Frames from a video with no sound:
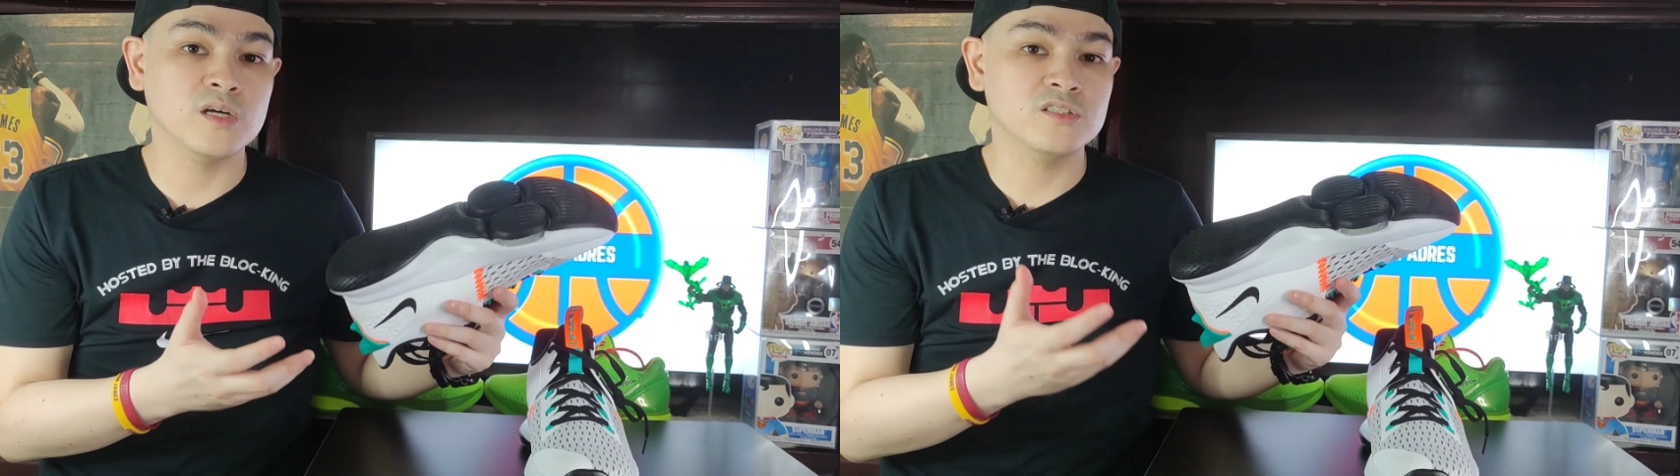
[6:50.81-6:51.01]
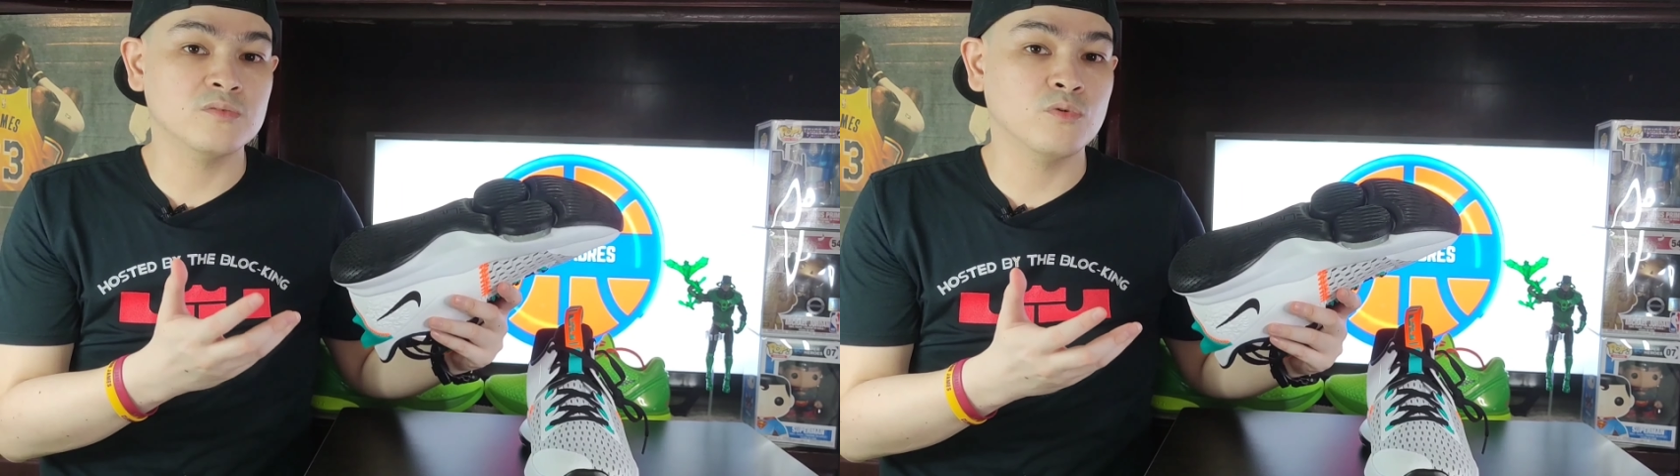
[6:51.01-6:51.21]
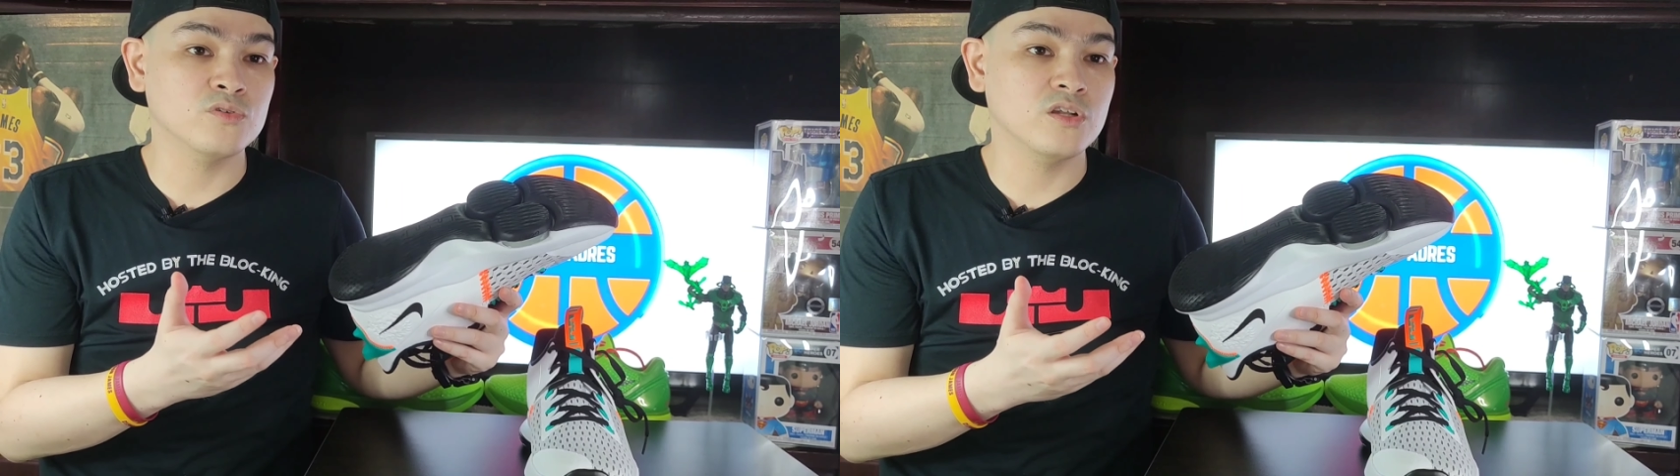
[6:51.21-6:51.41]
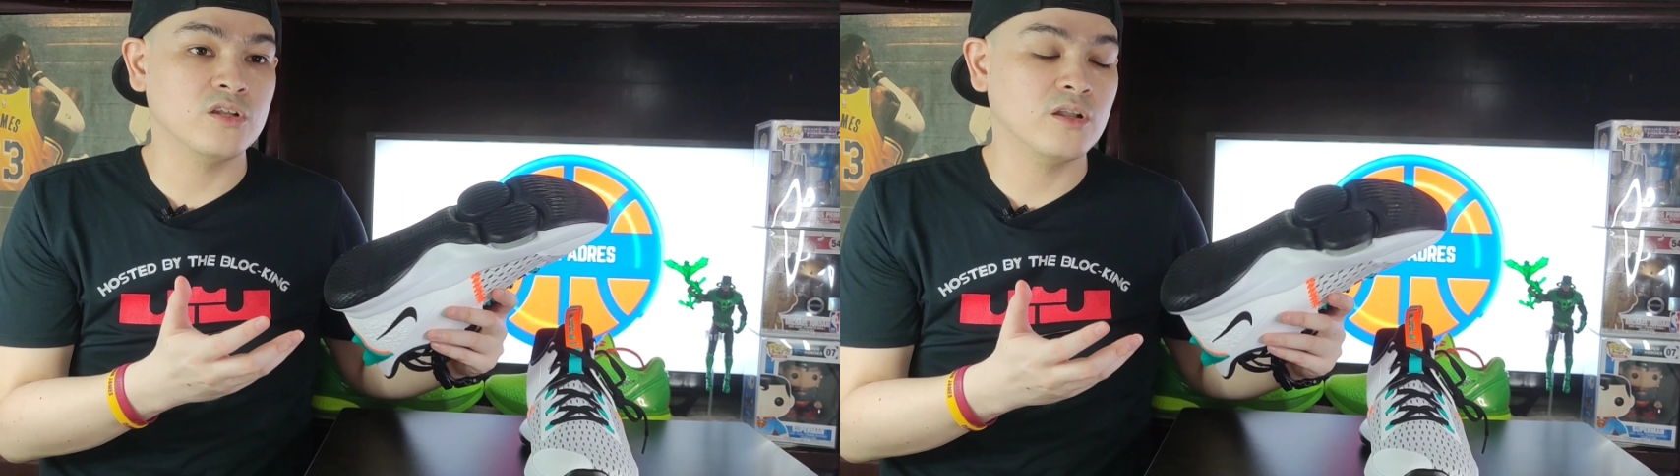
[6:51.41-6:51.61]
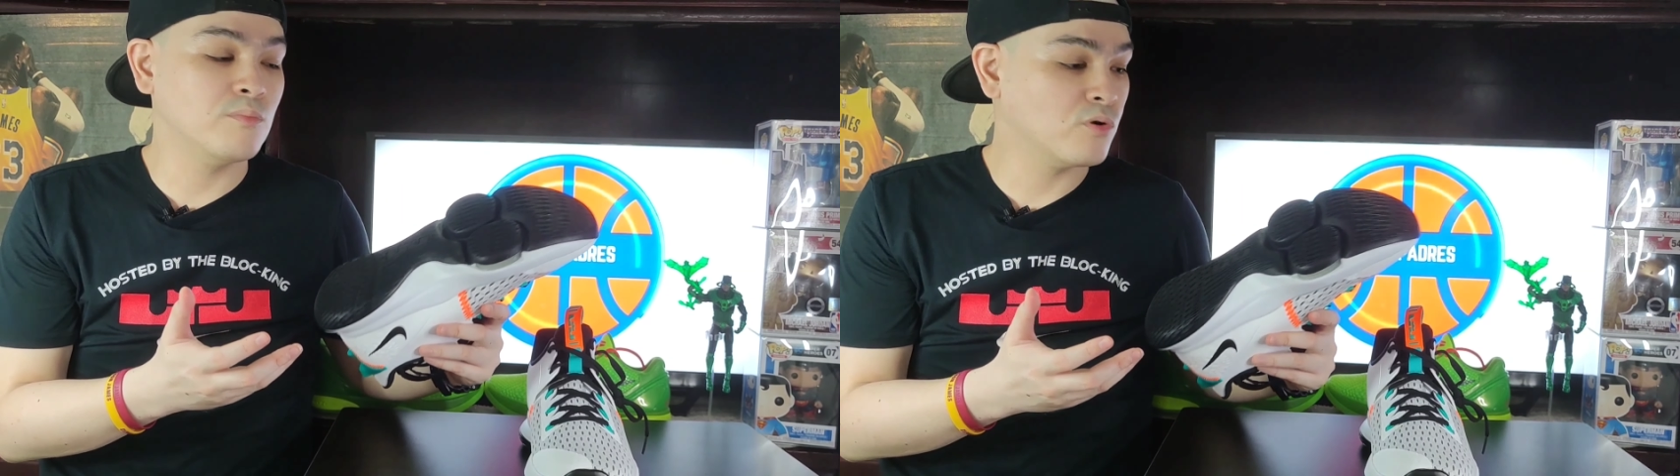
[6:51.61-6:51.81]
budget model
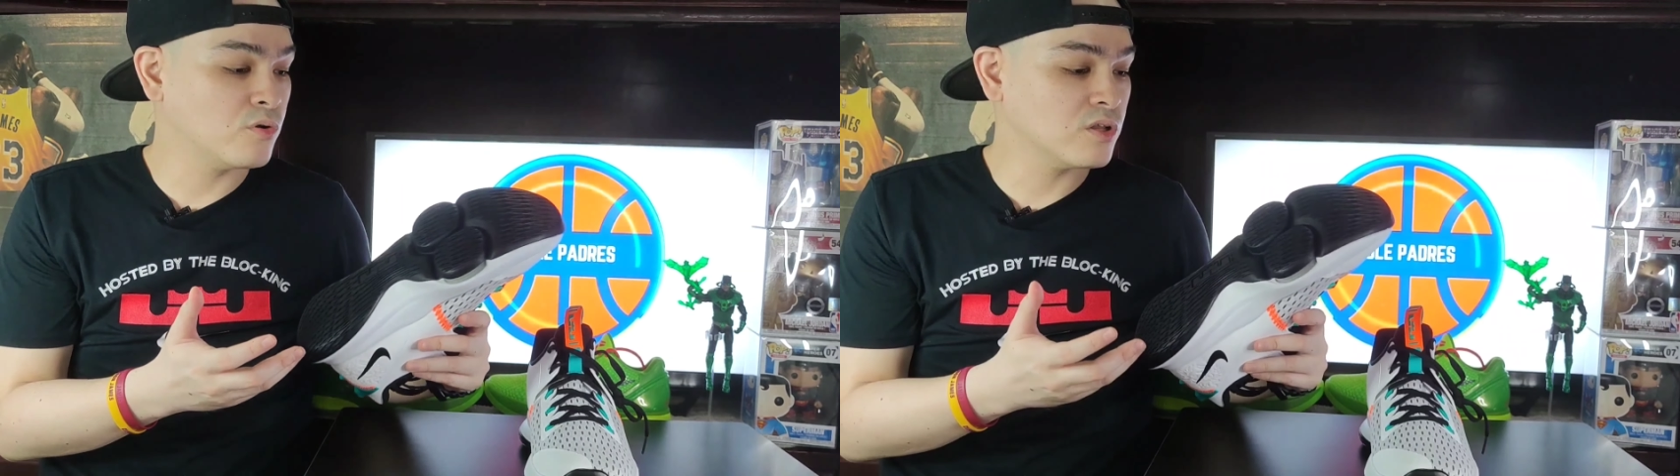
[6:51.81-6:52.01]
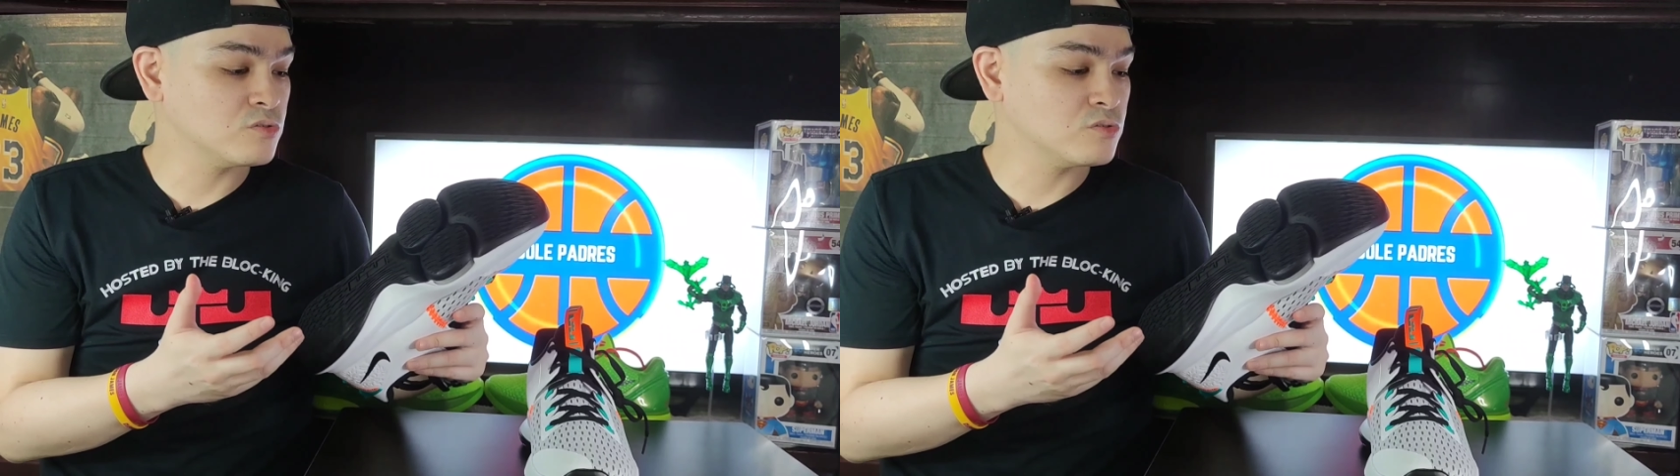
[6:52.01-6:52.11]
ni LeBron.